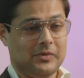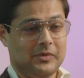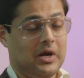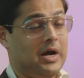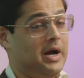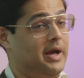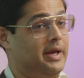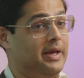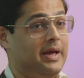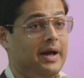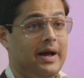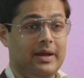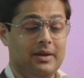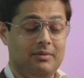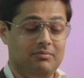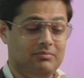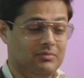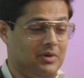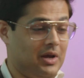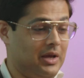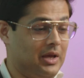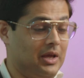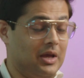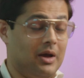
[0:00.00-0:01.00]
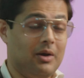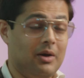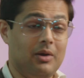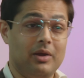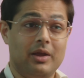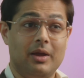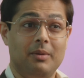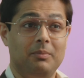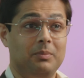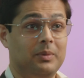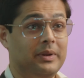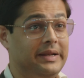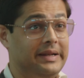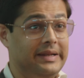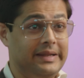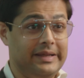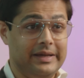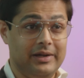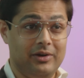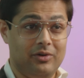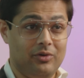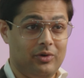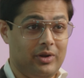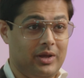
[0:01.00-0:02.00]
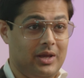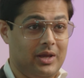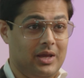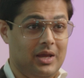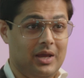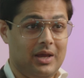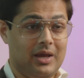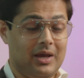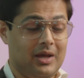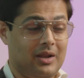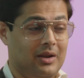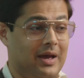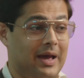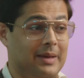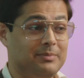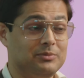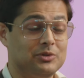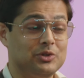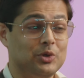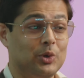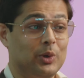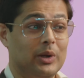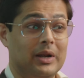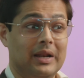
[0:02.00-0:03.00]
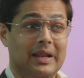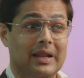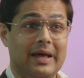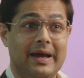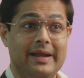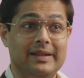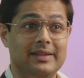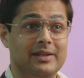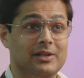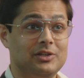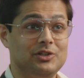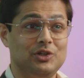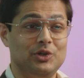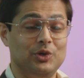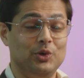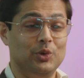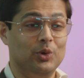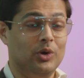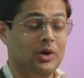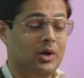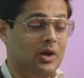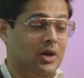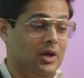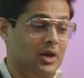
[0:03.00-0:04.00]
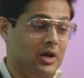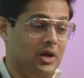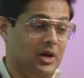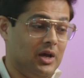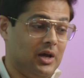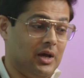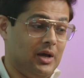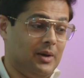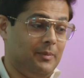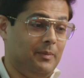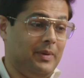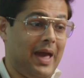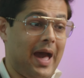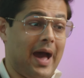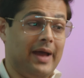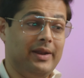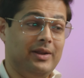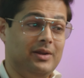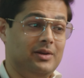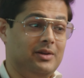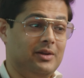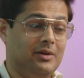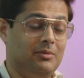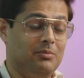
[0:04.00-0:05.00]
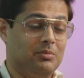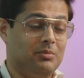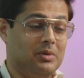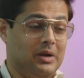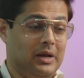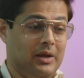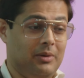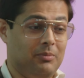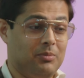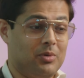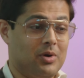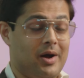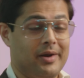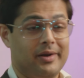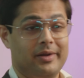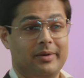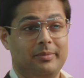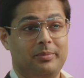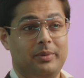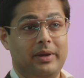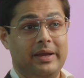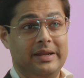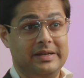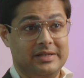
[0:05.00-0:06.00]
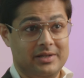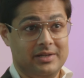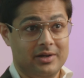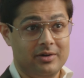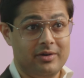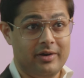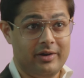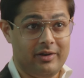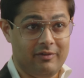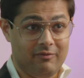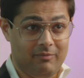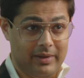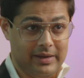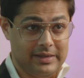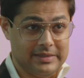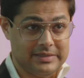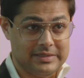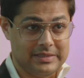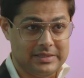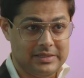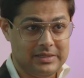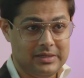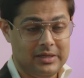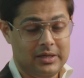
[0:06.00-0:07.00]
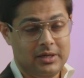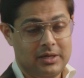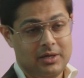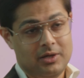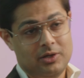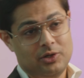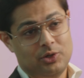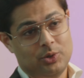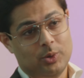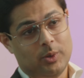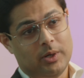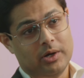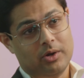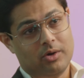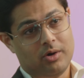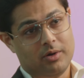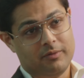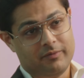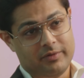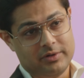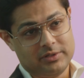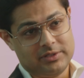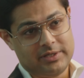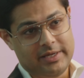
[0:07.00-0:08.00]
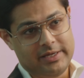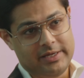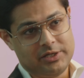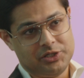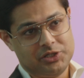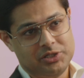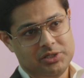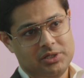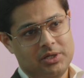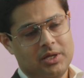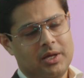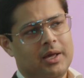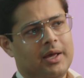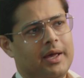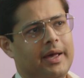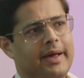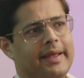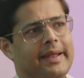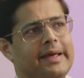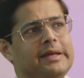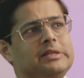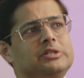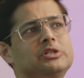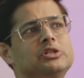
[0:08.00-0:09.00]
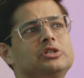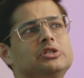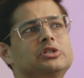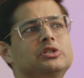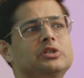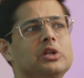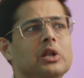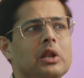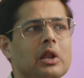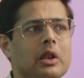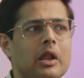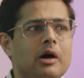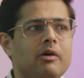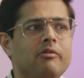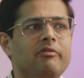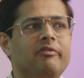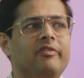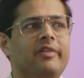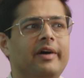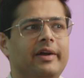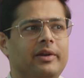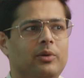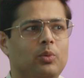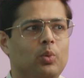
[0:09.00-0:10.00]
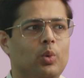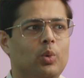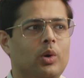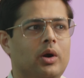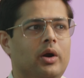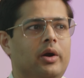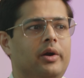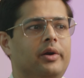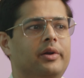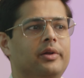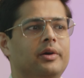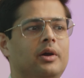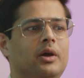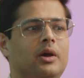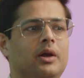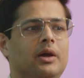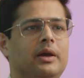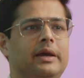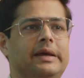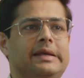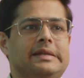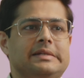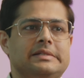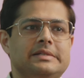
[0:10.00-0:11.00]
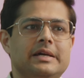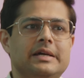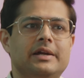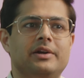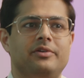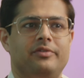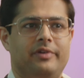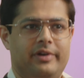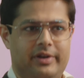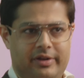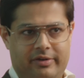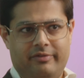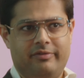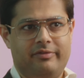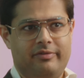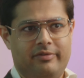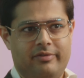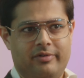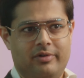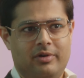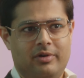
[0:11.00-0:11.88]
I completely agree, and I'm so glad that you added and brought up integrative medicine to our conversation. And I just love that word, integrative.